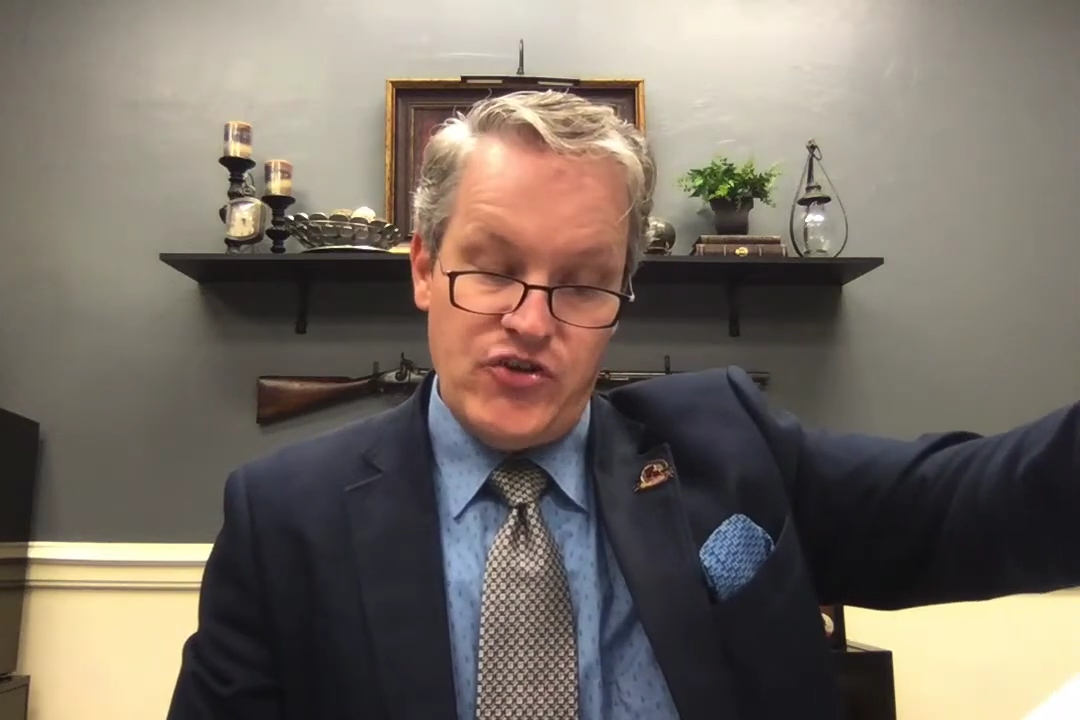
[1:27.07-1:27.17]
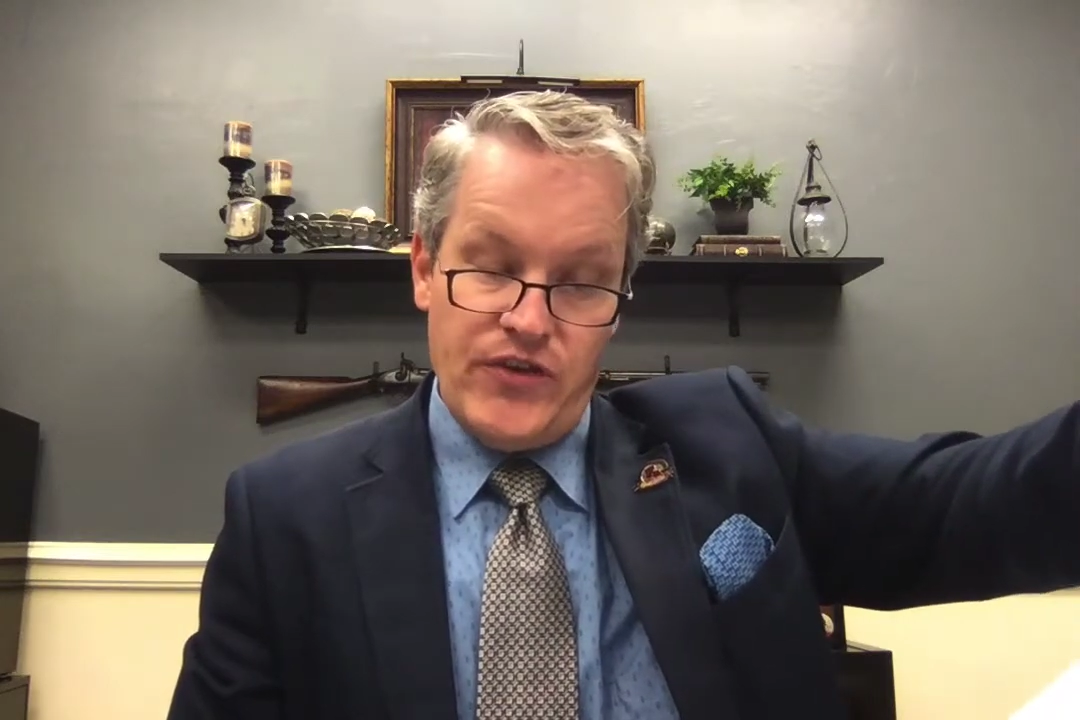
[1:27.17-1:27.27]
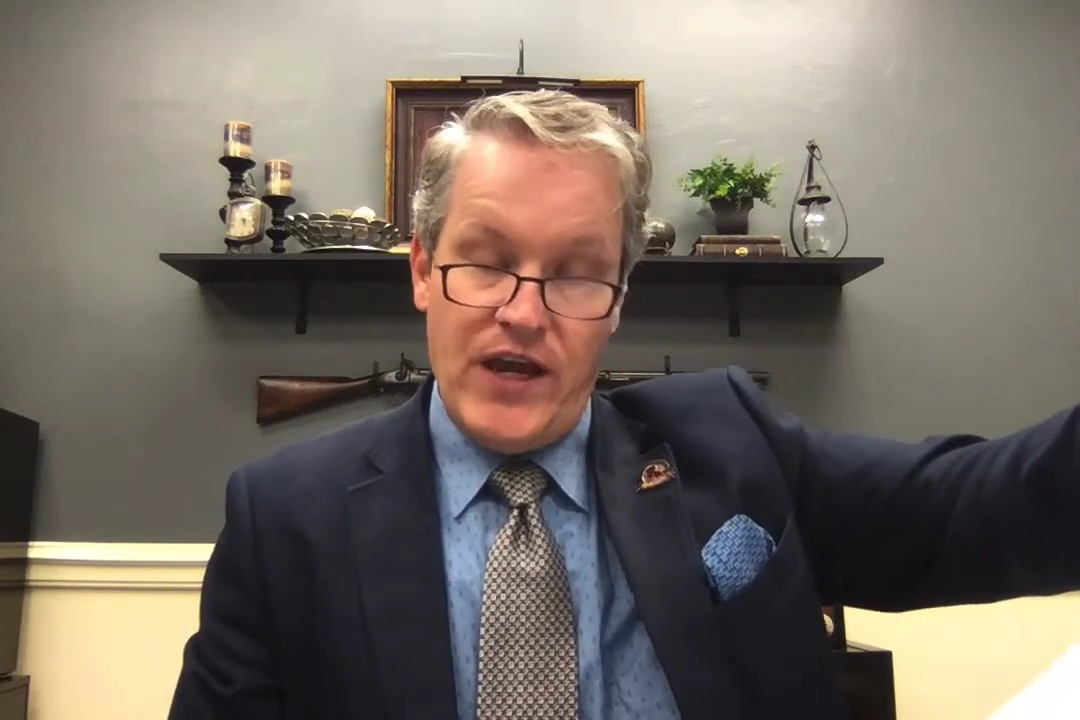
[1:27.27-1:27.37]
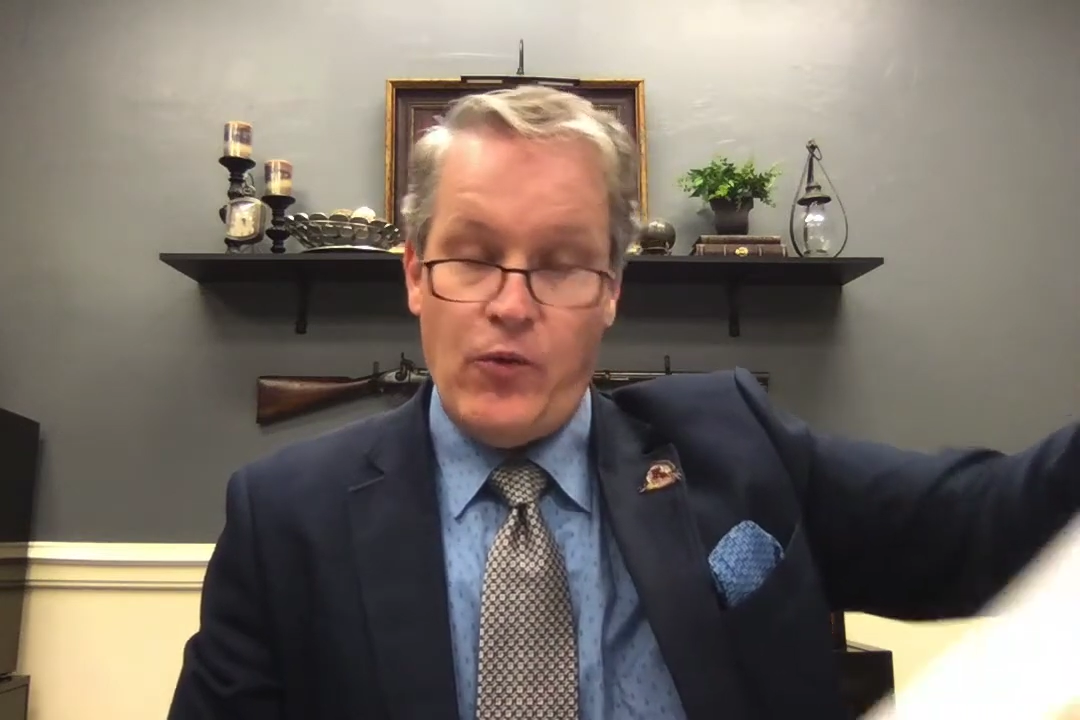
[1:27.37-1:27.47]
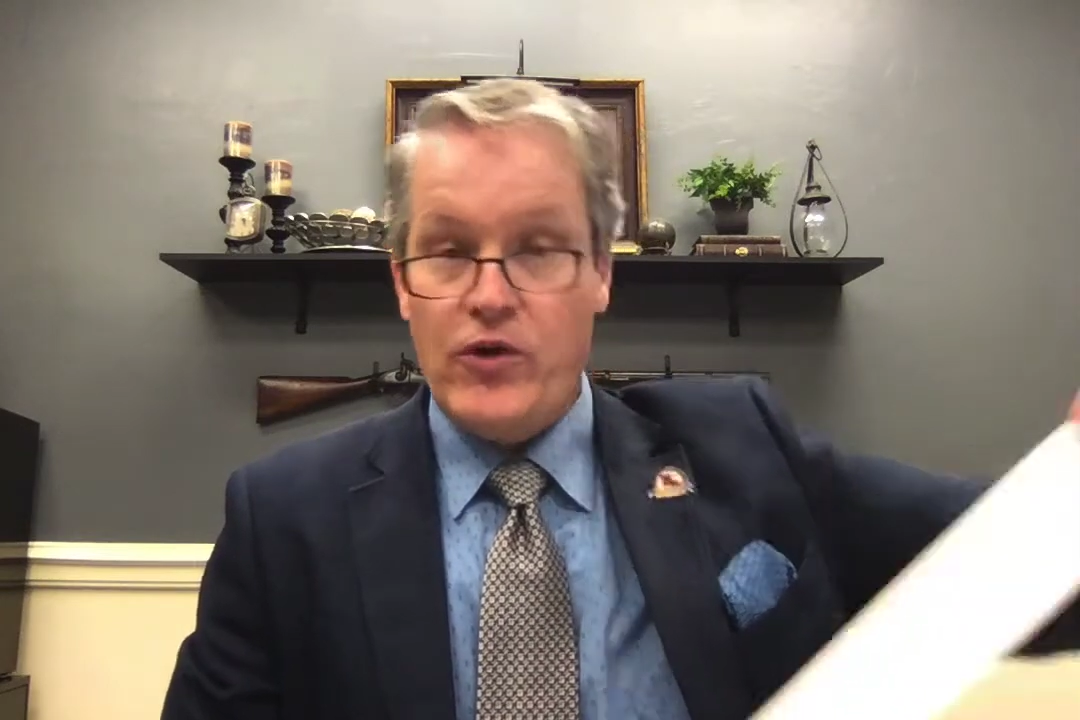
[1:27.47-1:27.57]
on
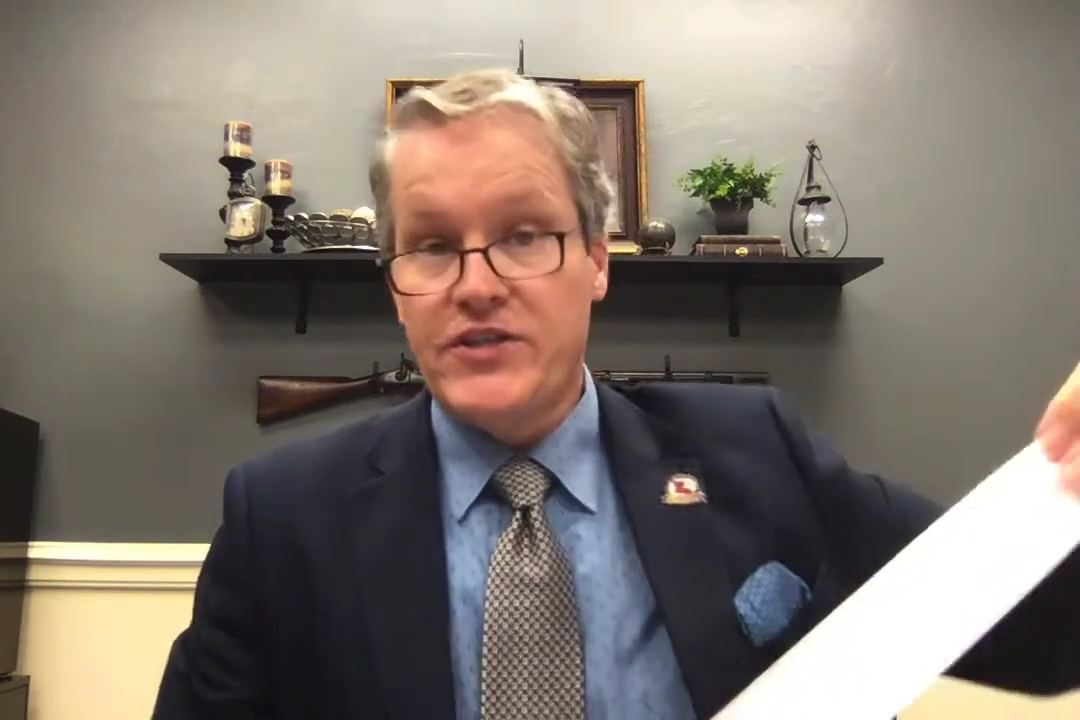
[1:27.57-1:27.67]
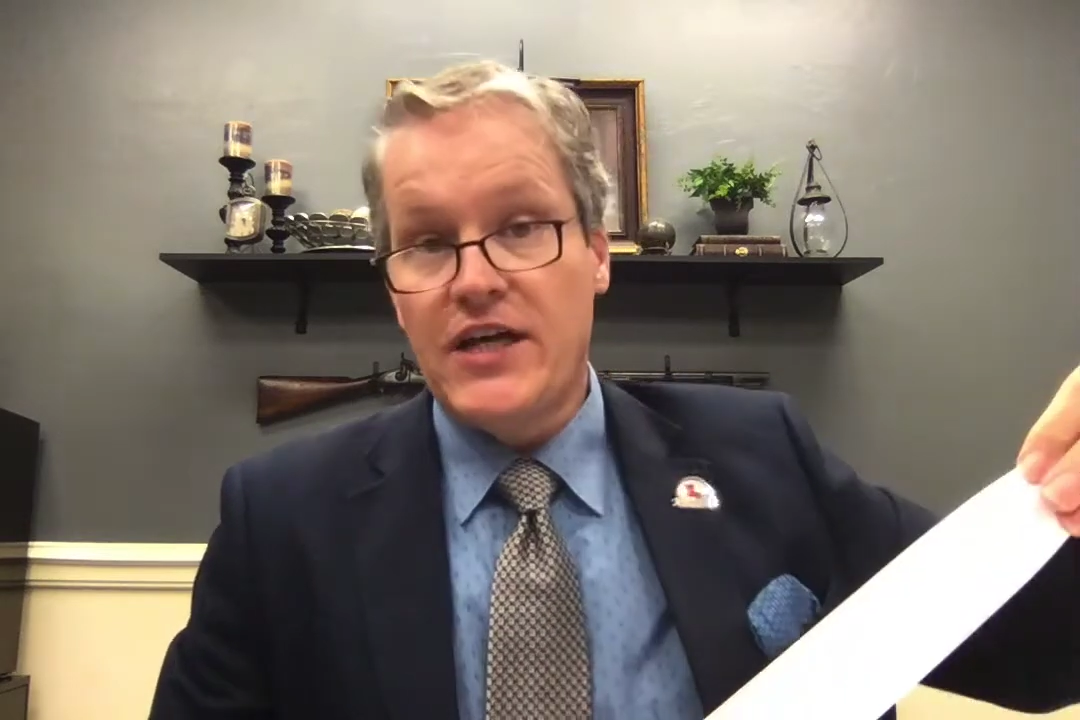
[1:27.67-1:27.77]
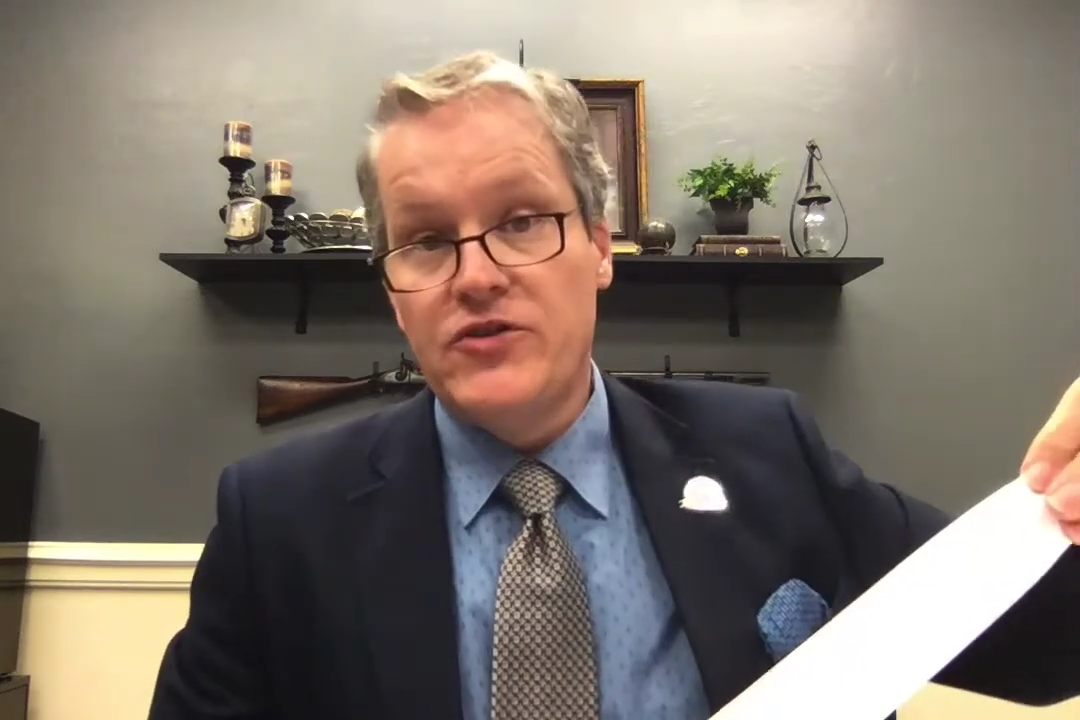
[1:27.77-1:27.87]
that works out